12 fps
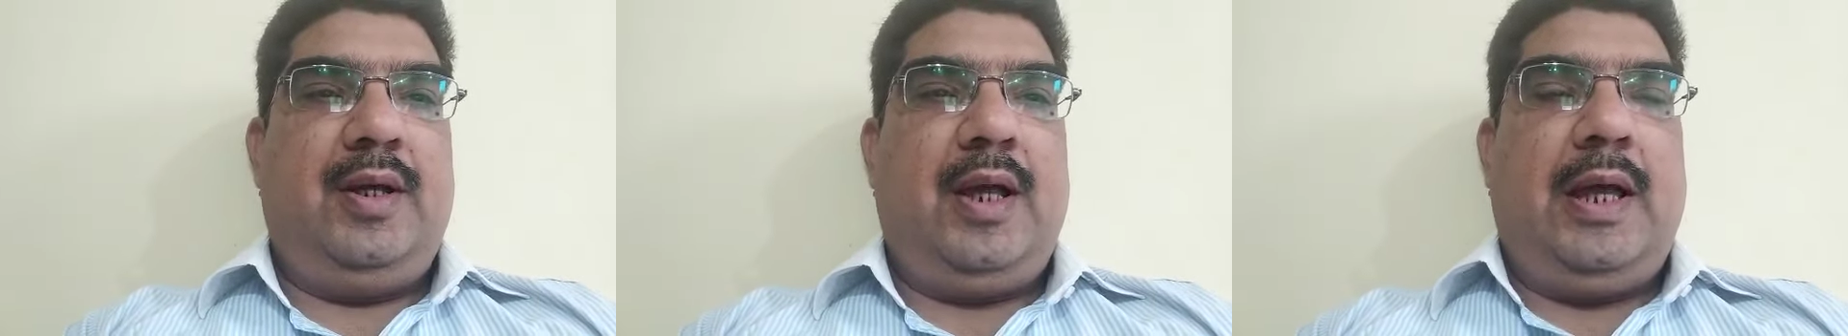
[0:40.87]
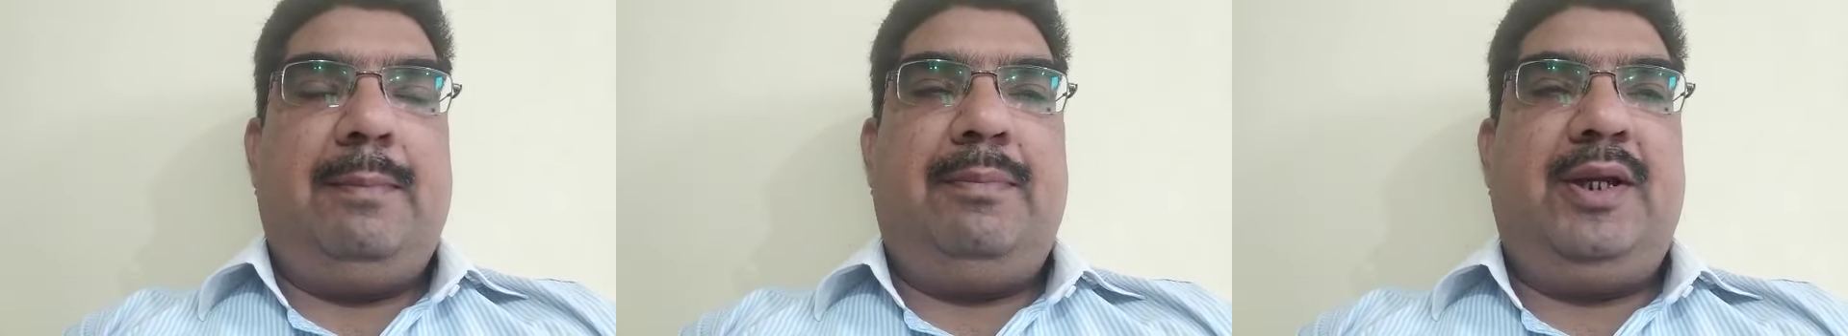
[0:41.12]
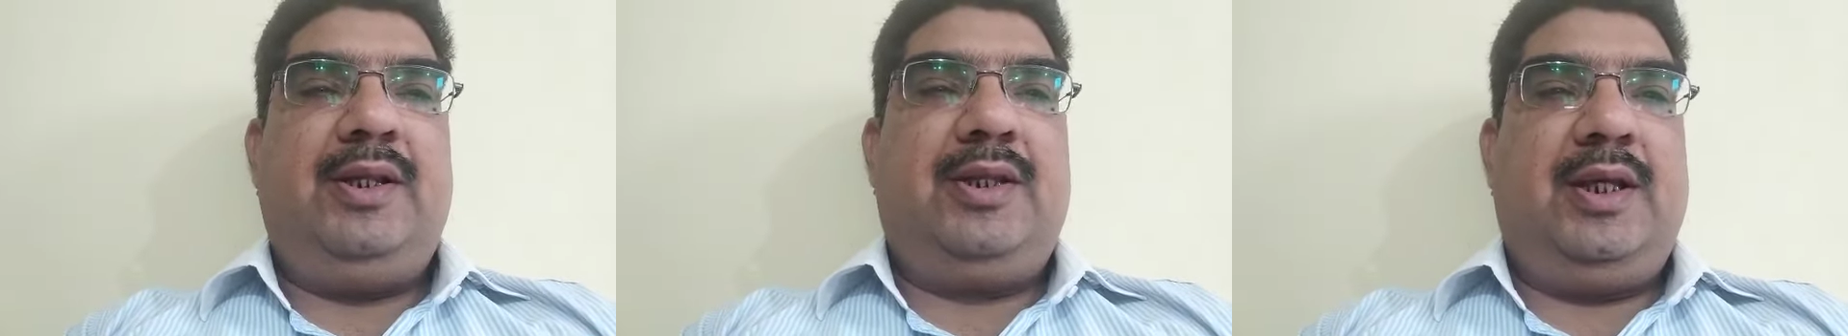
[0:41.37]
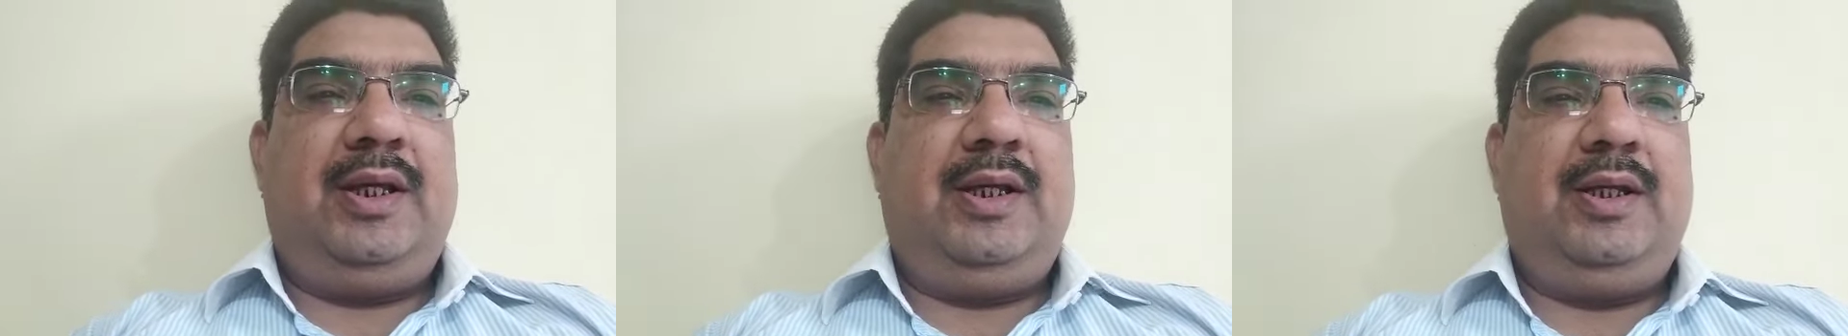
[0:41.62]

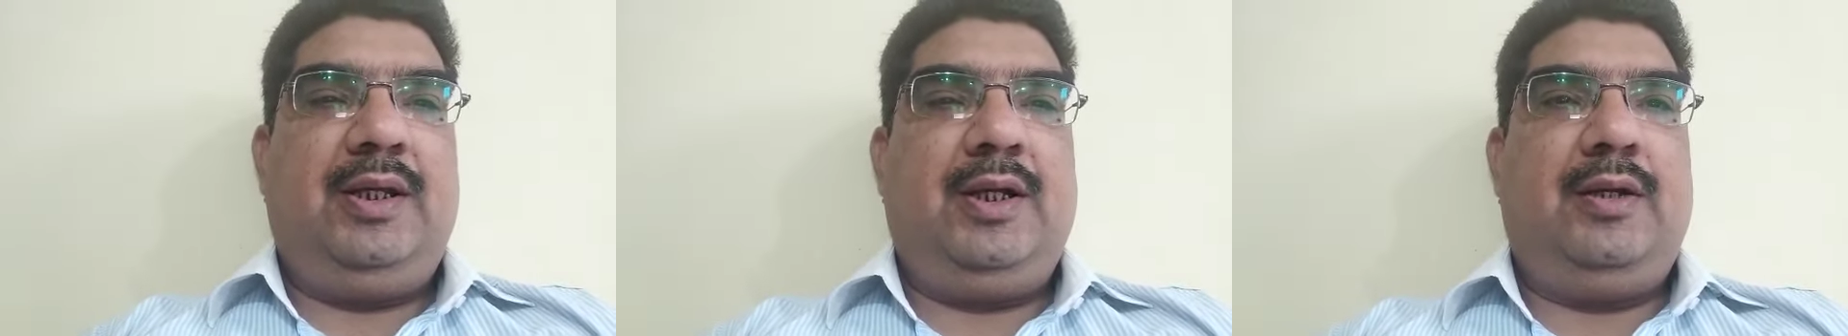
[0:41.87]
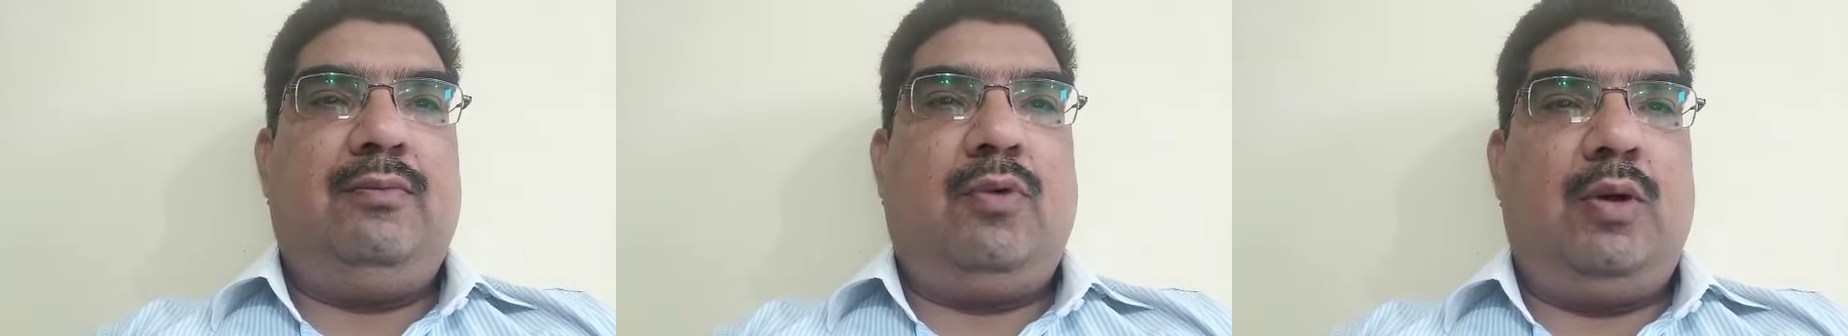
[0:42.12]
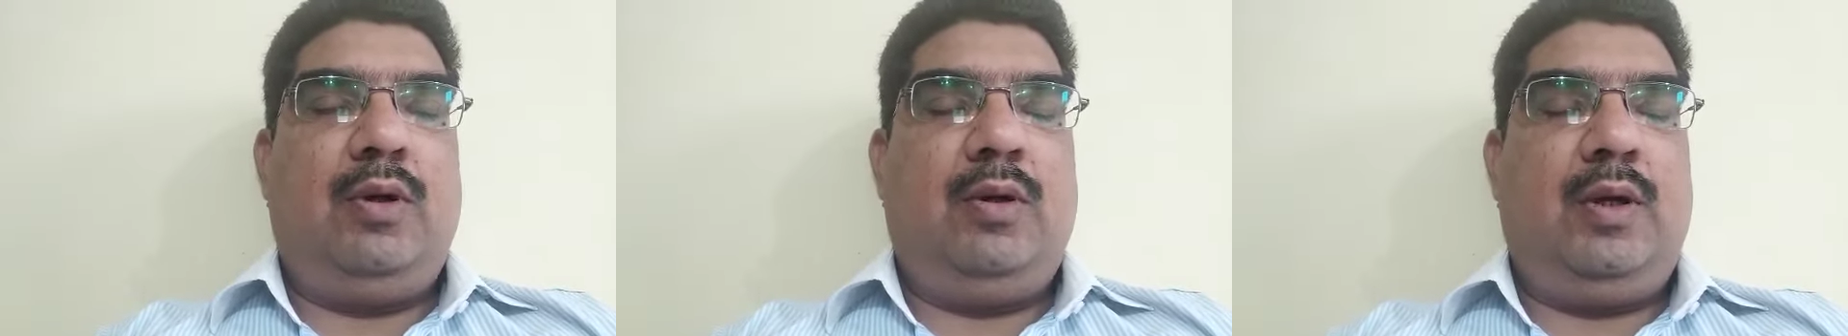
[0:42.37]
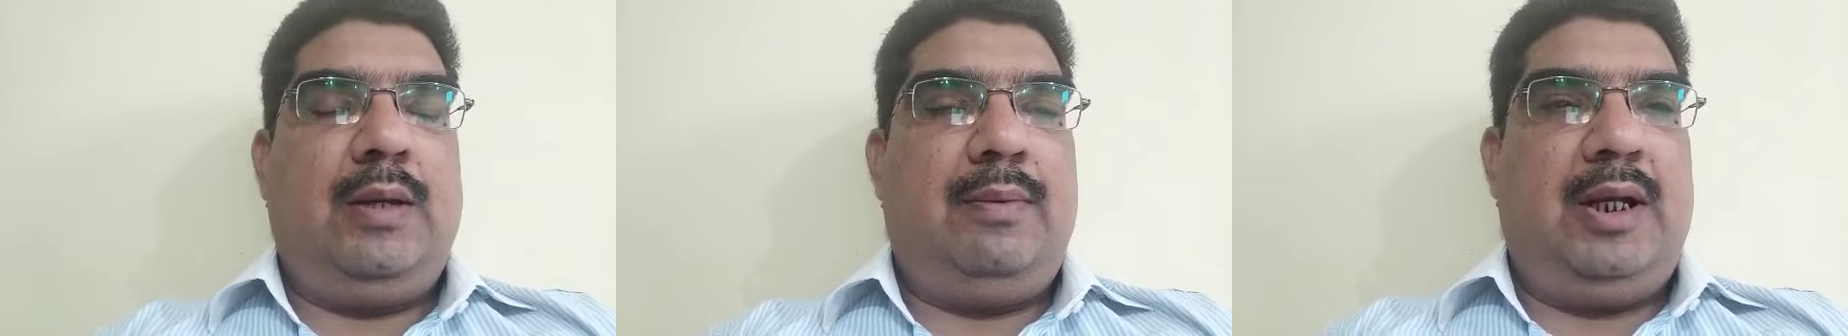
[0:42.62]
Everything
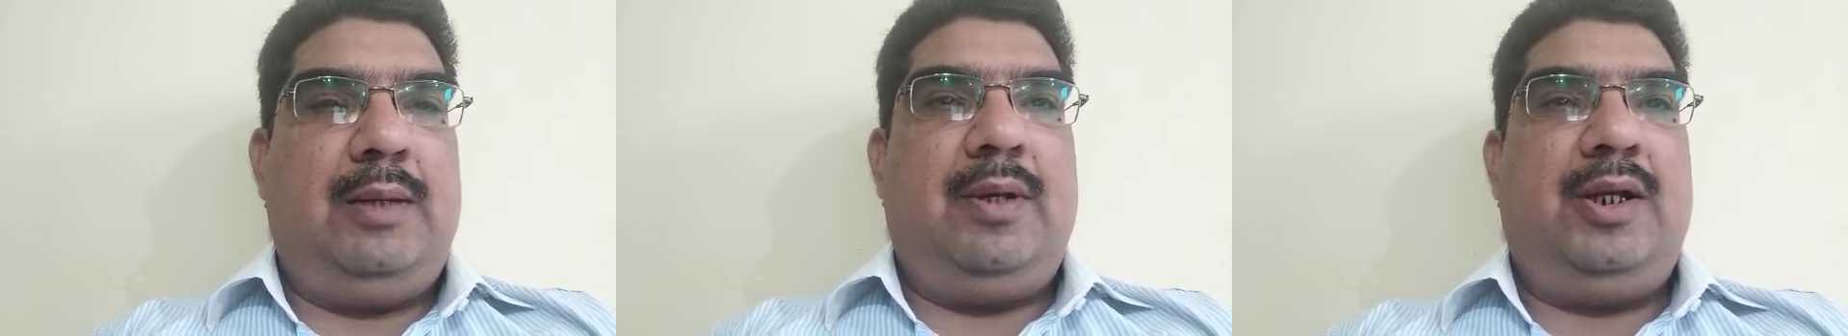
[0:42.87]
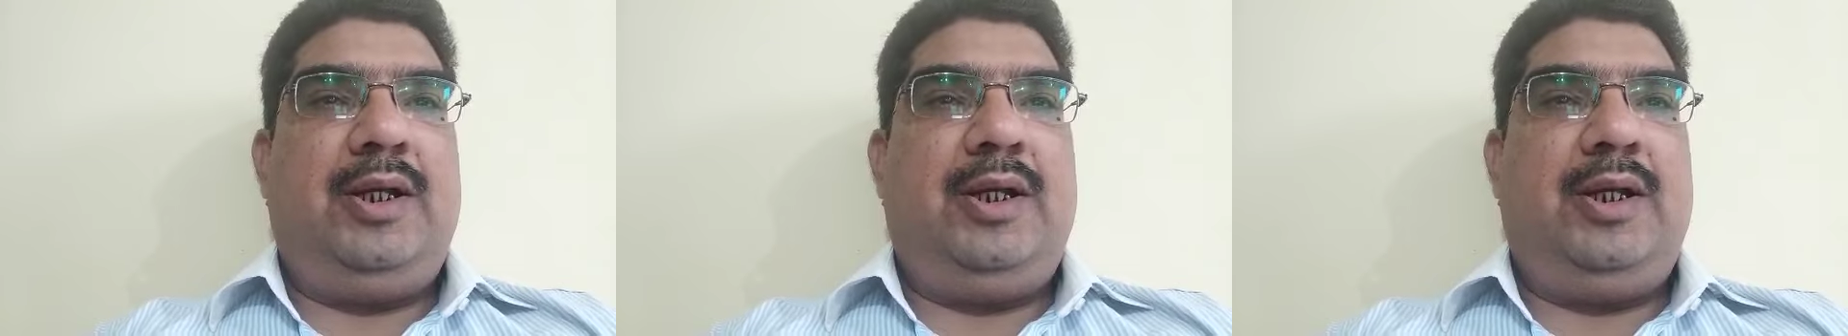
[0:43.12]
available